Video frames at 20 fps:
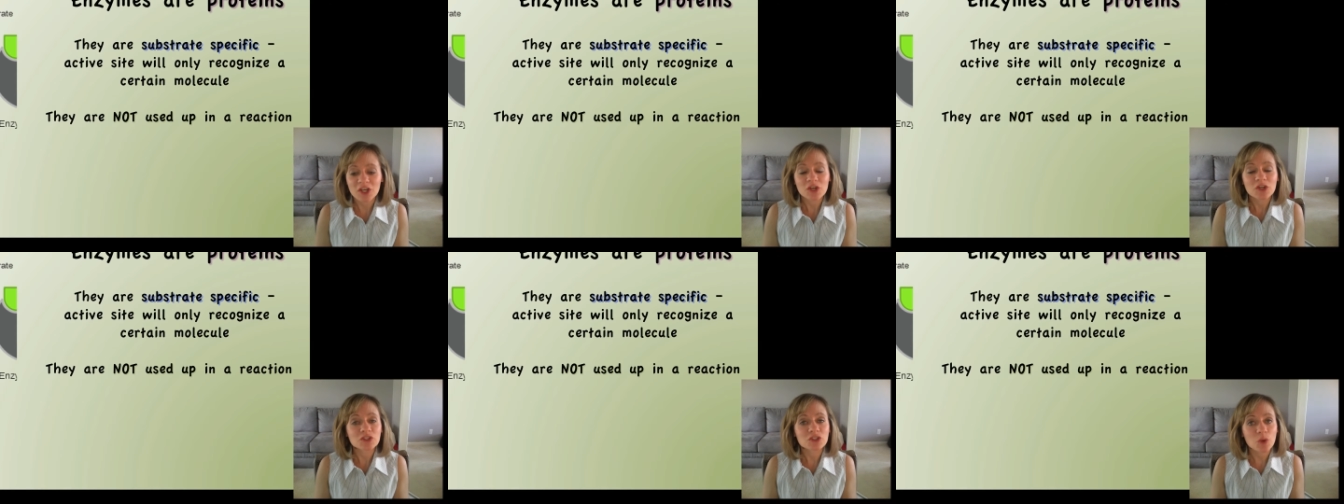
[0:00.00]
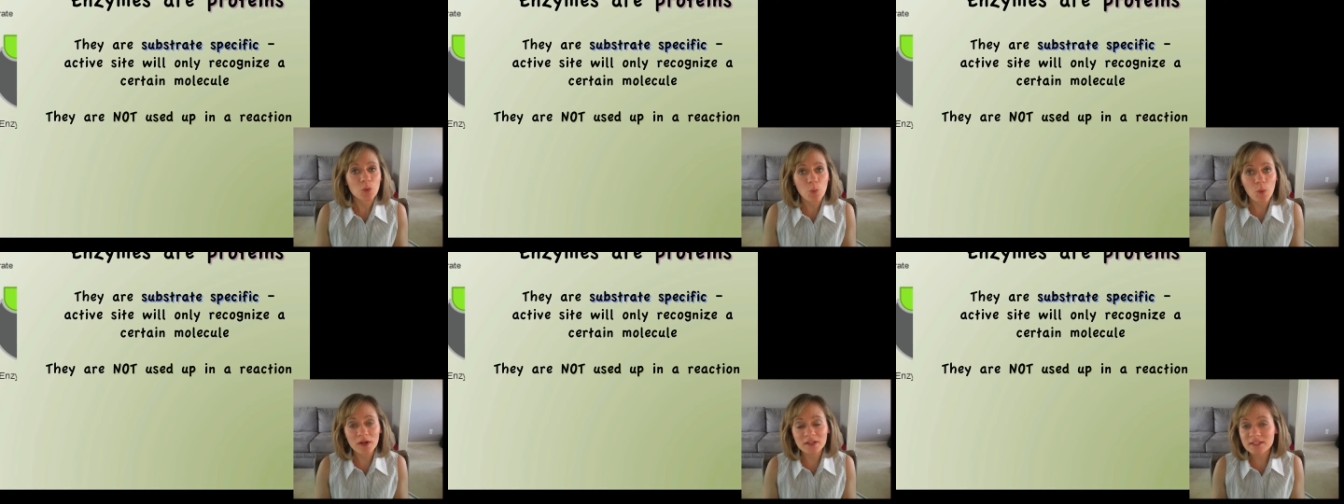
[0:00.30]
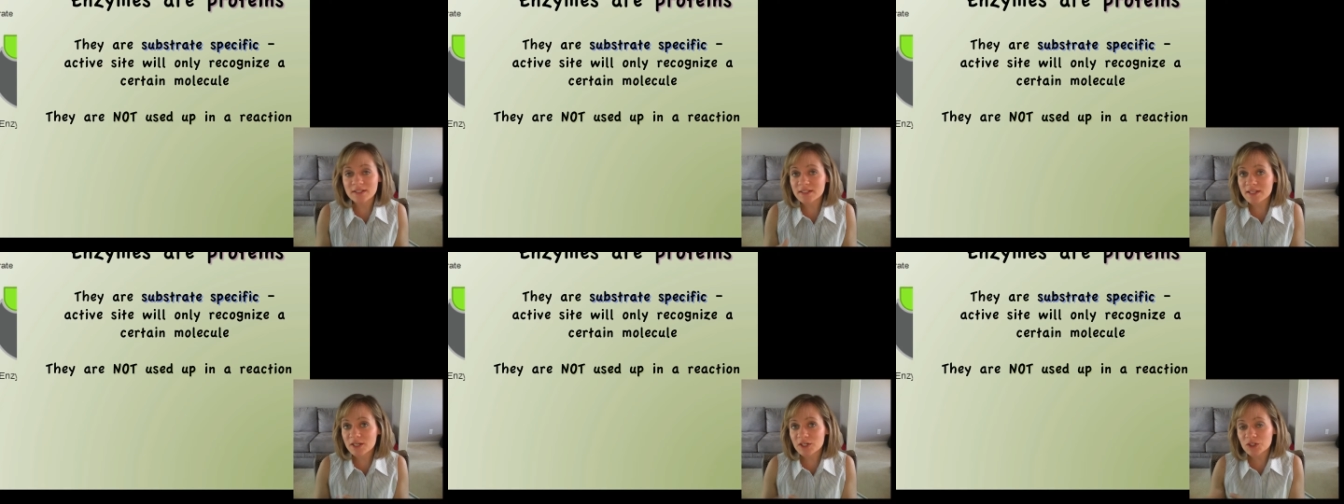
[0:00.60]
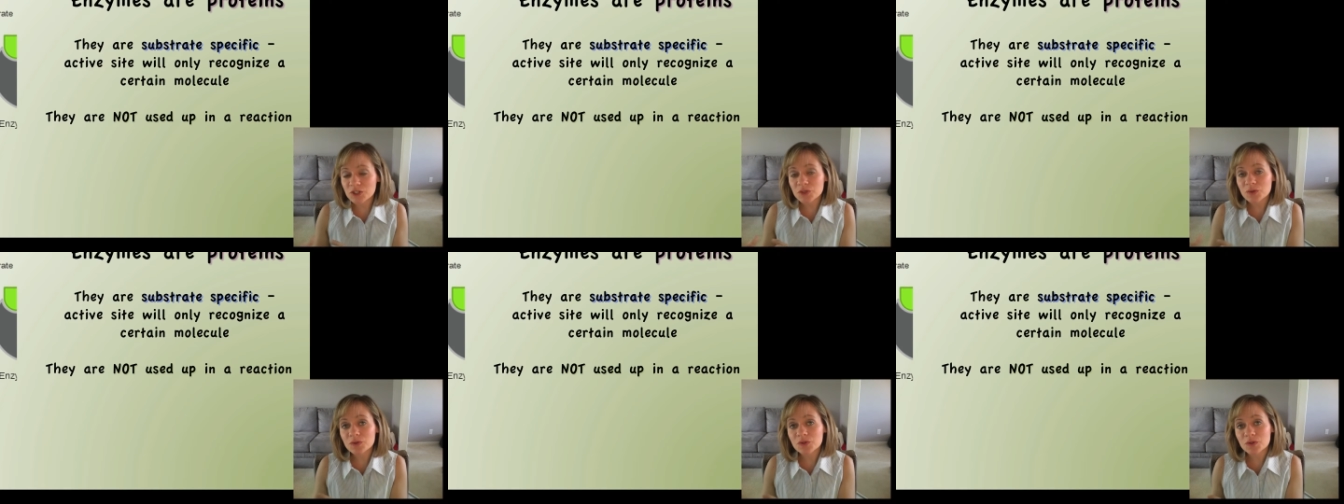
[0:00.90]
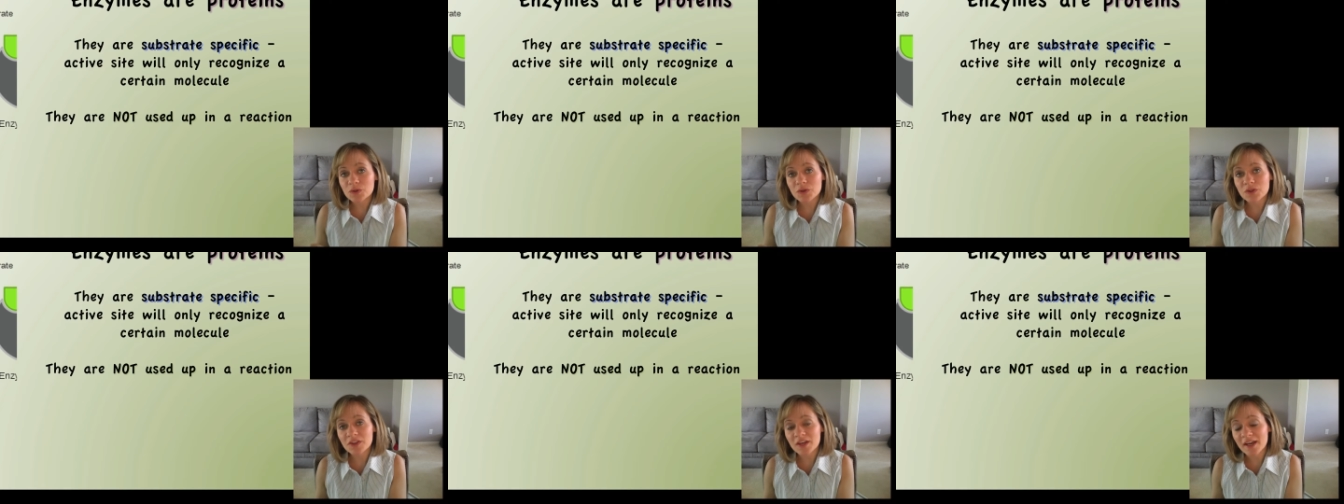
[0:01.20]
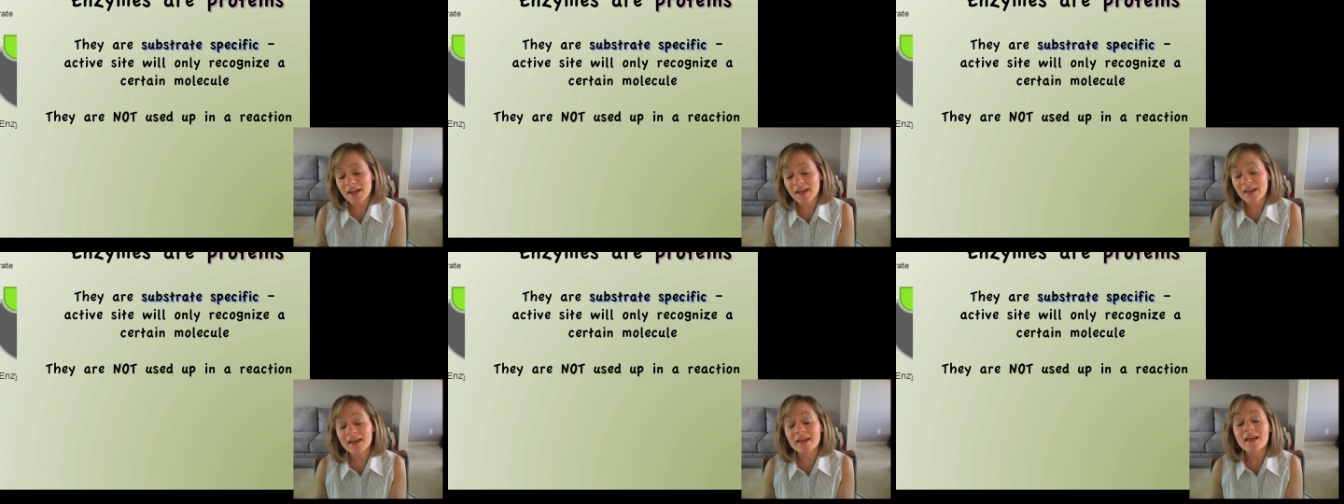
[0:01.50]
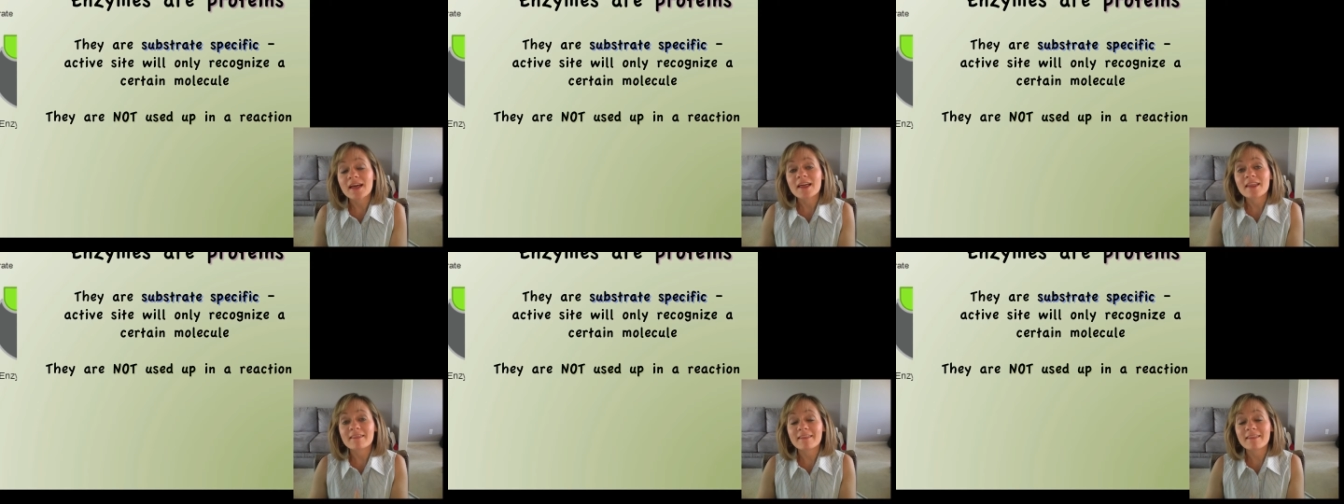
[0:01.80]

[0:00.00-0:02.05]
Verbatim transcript: so once they do their thing,